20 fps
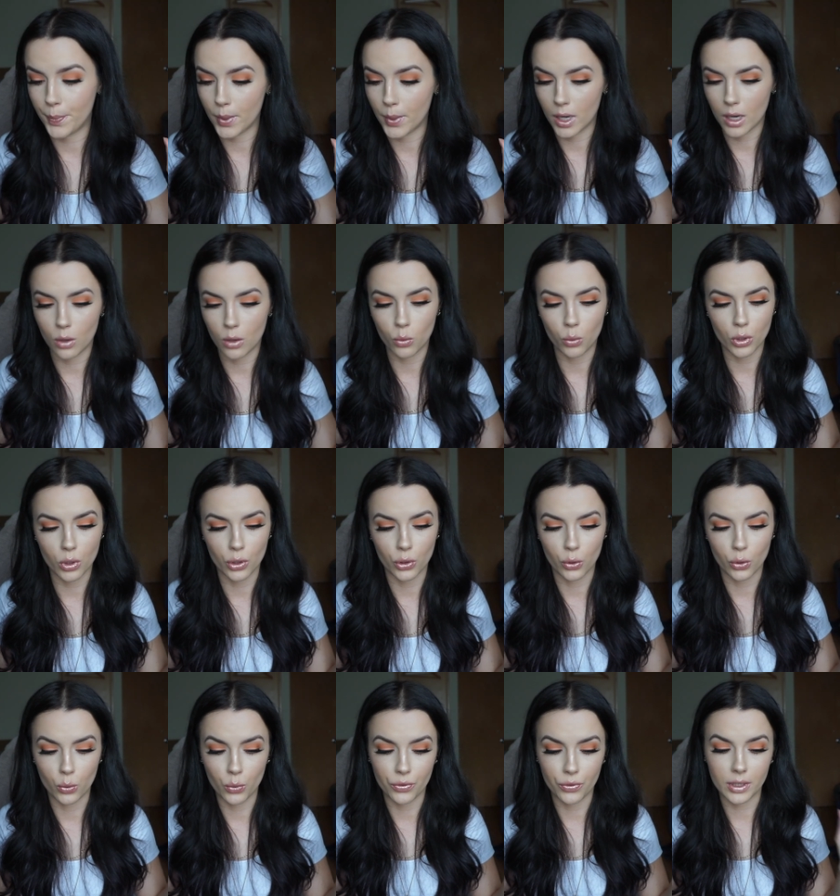but all in
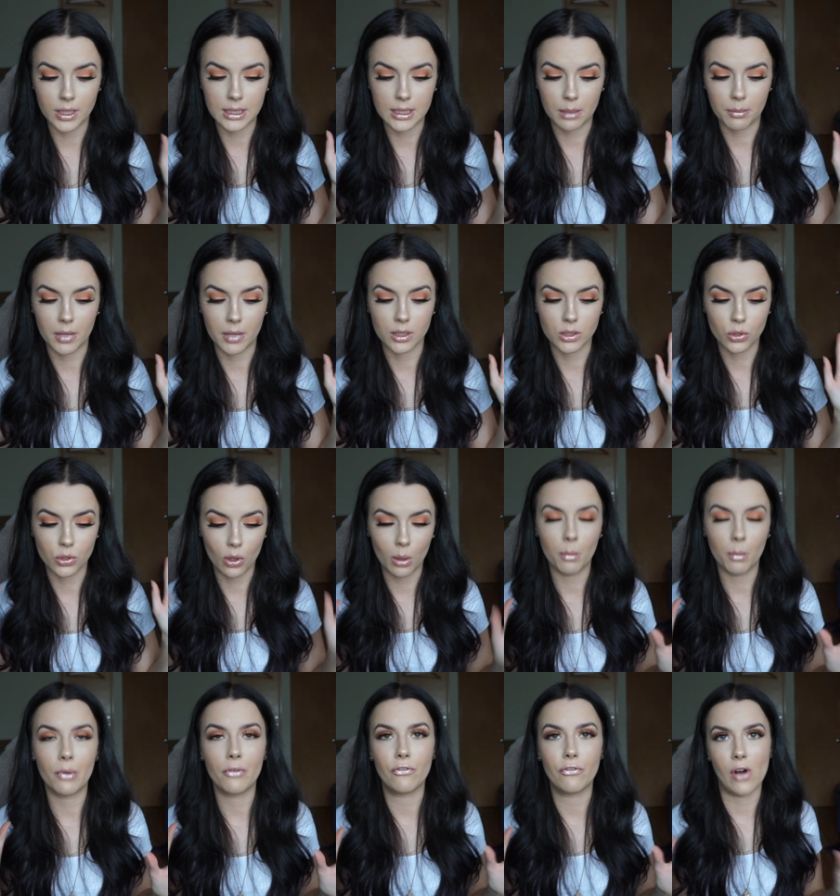all these are my
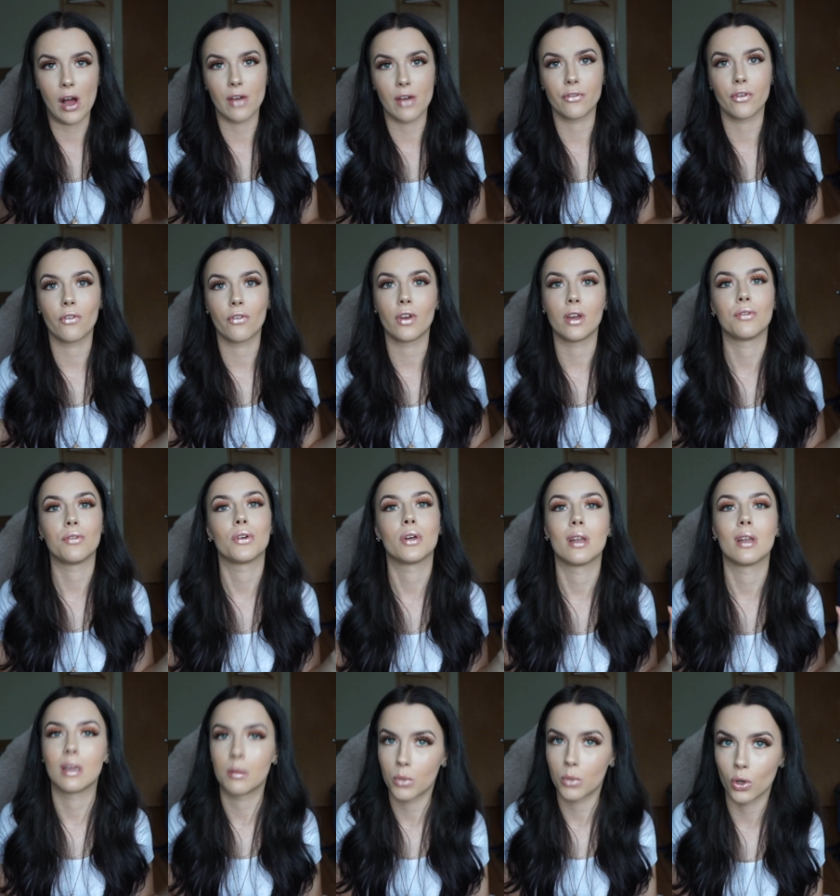top five favorite
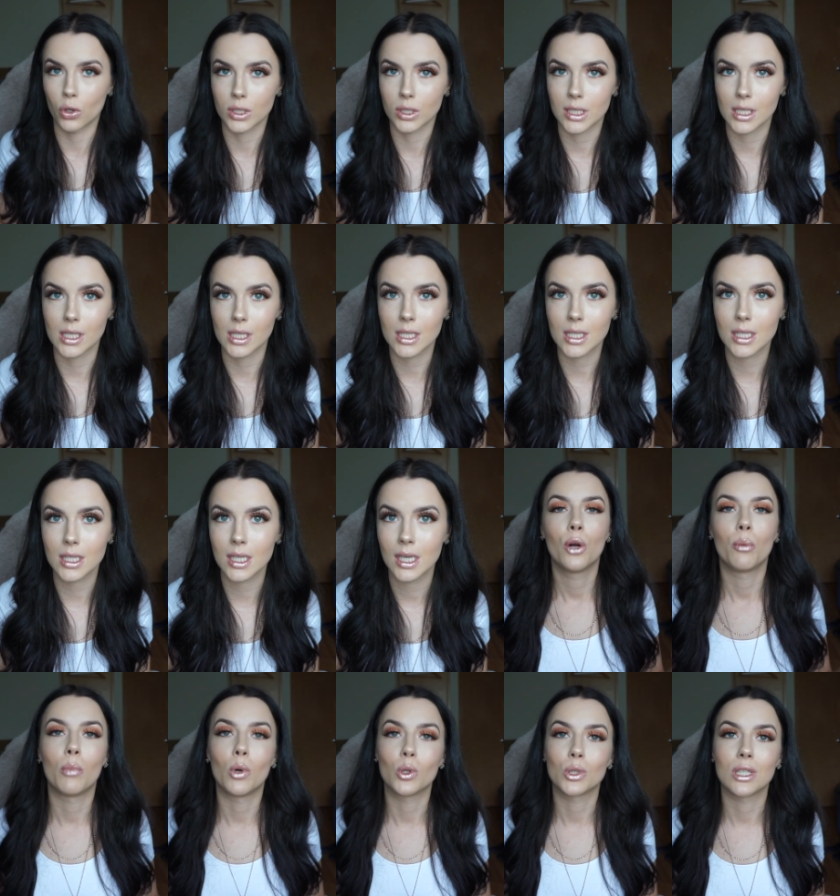lip glosses
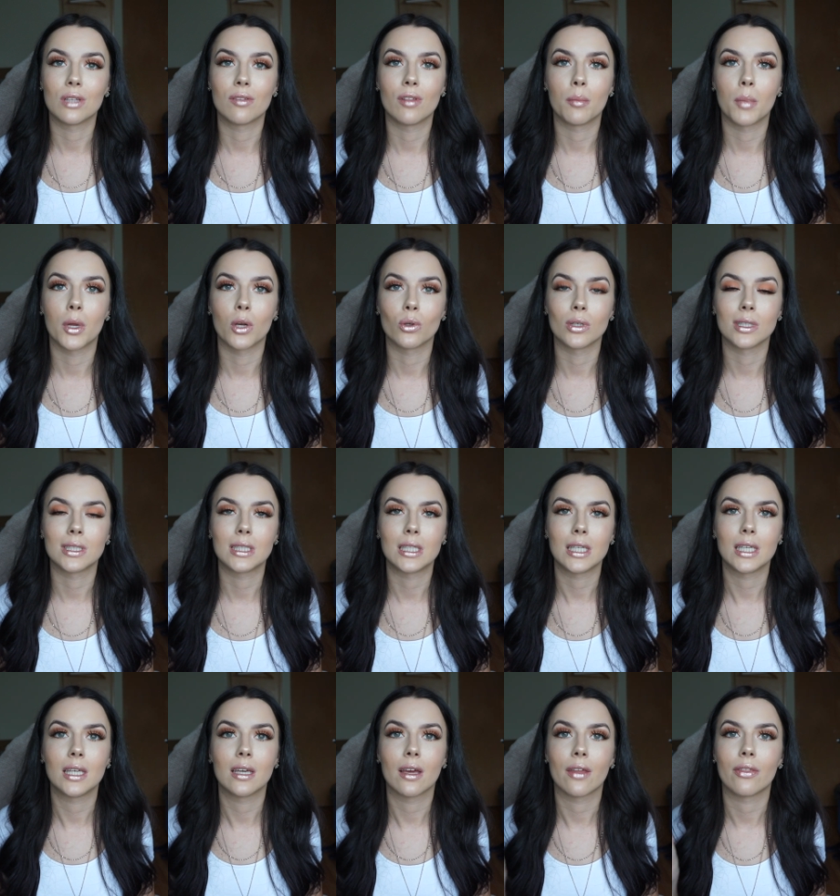most of them are not
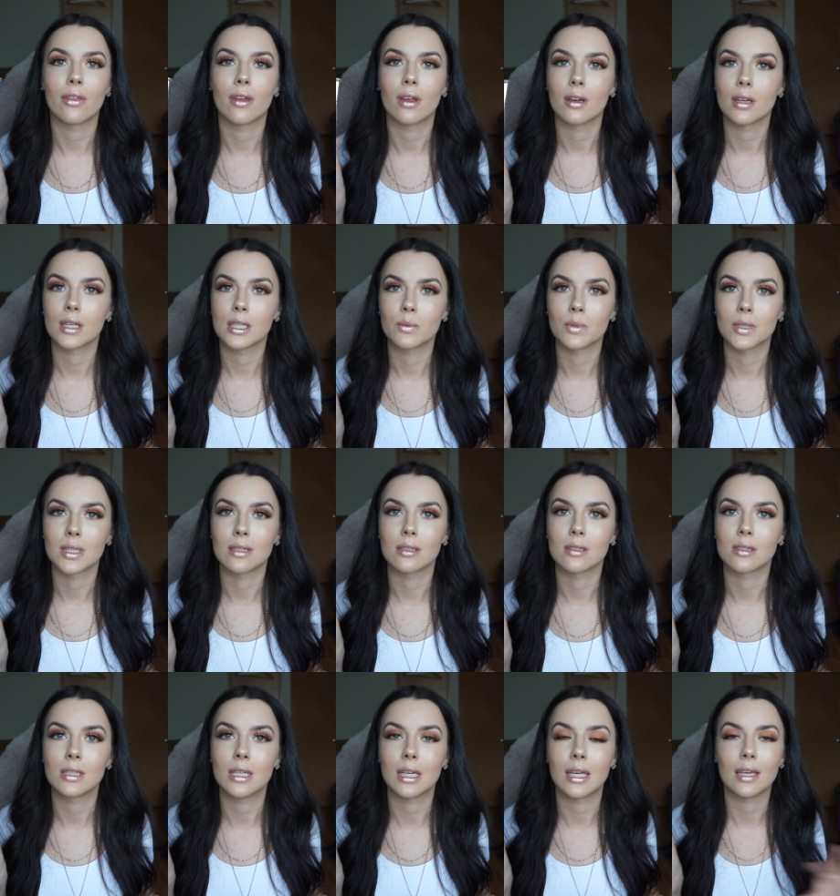sticky I think this one's the
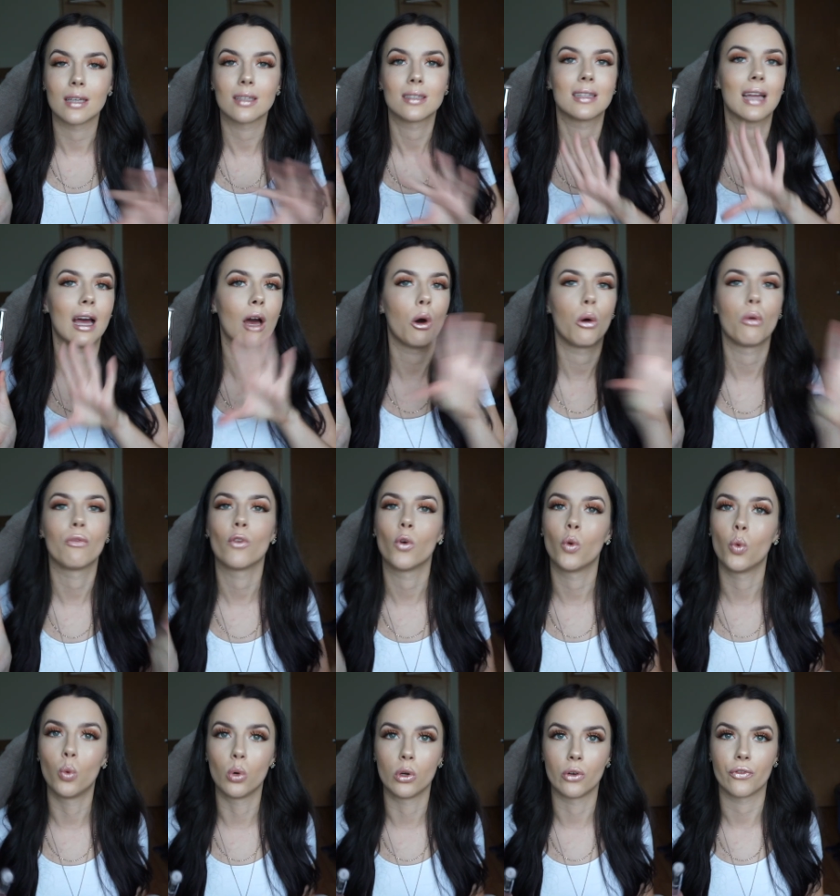stickiest out of
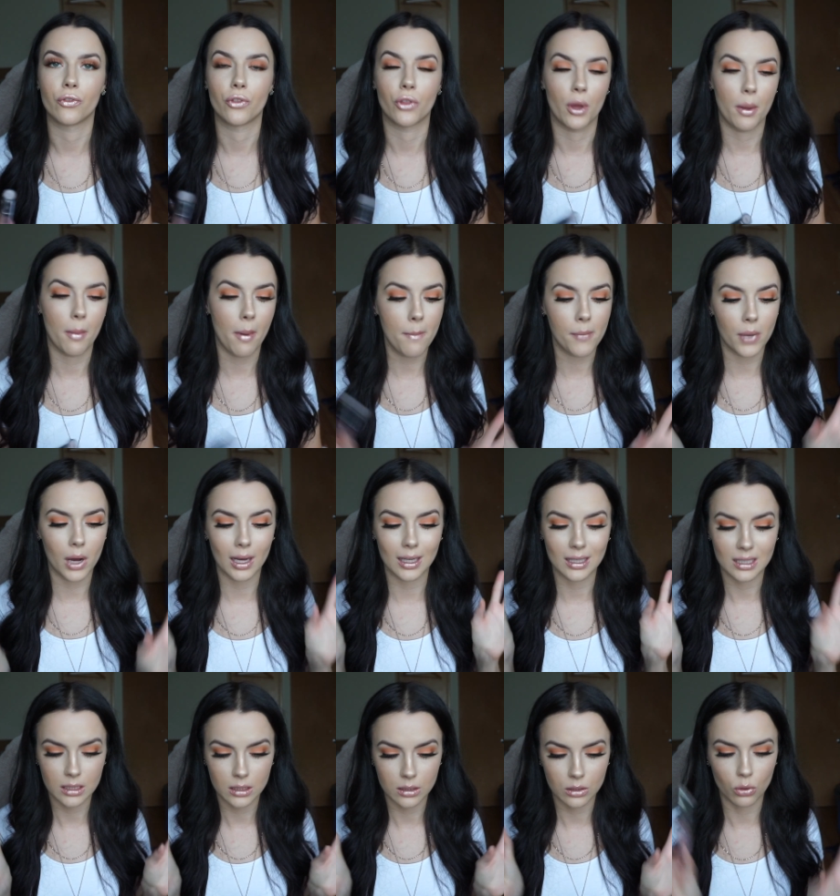all of them but I
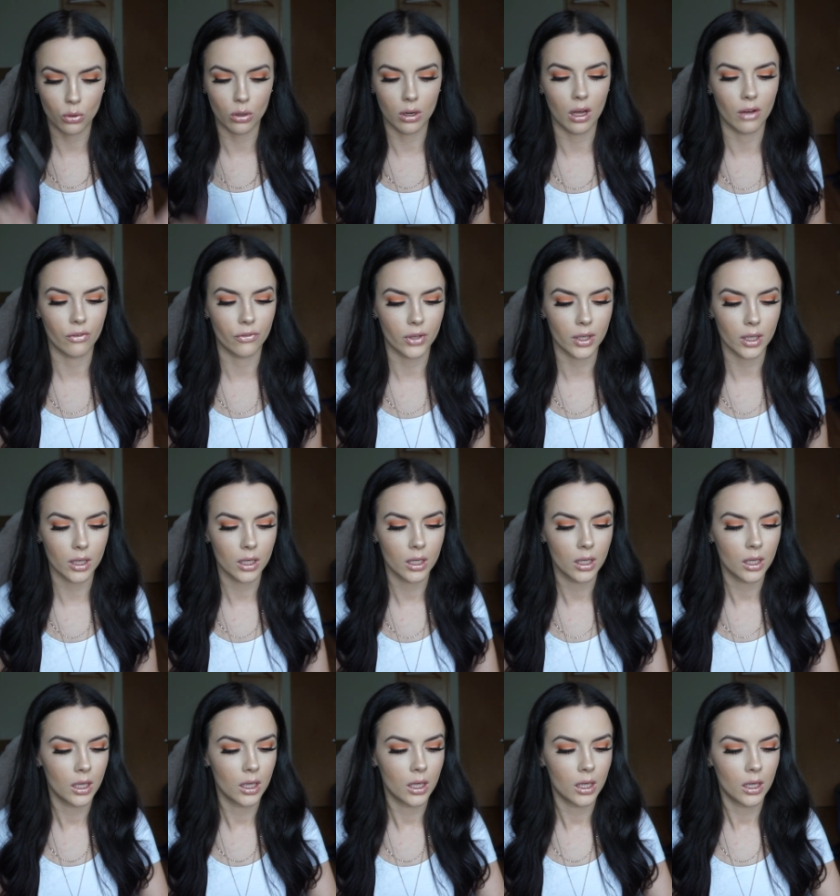still love it
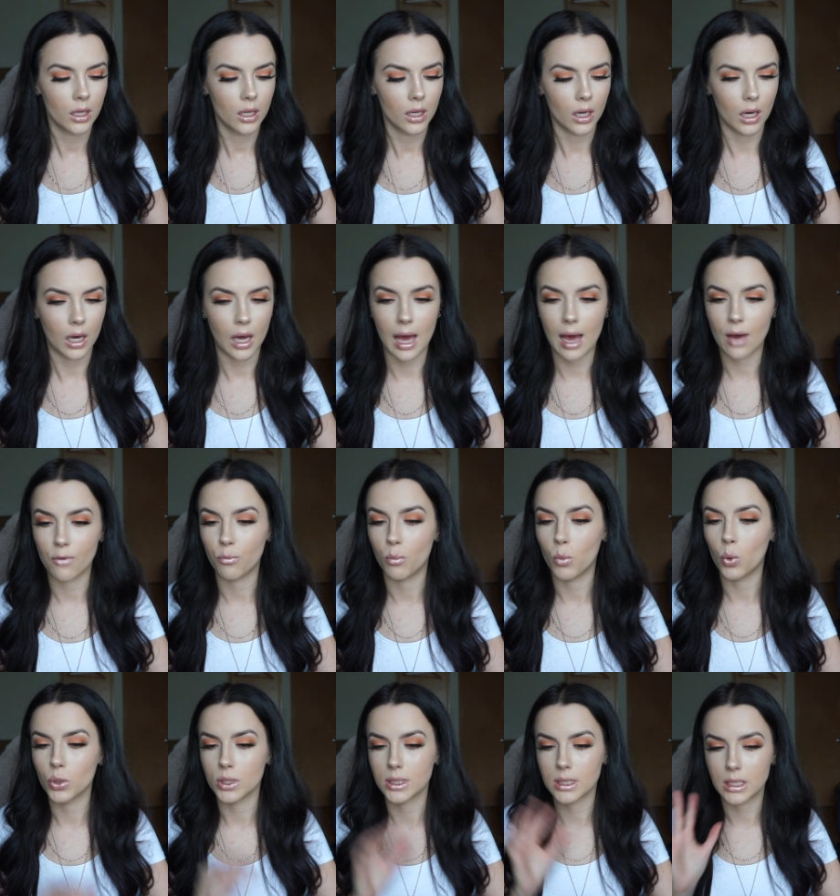I have
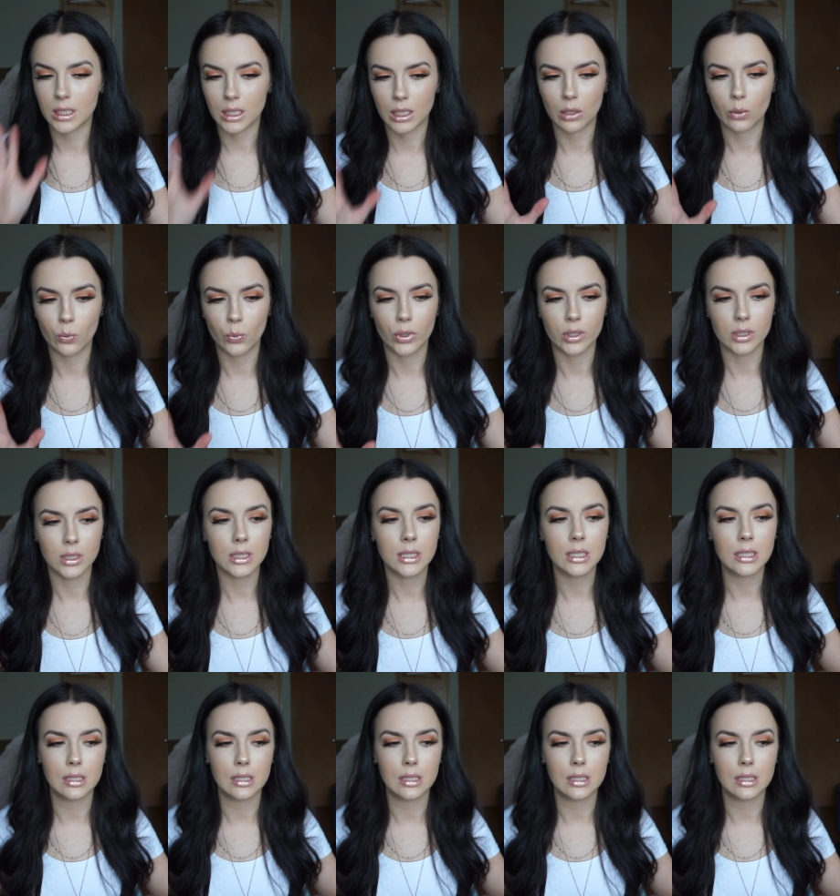more sticky ones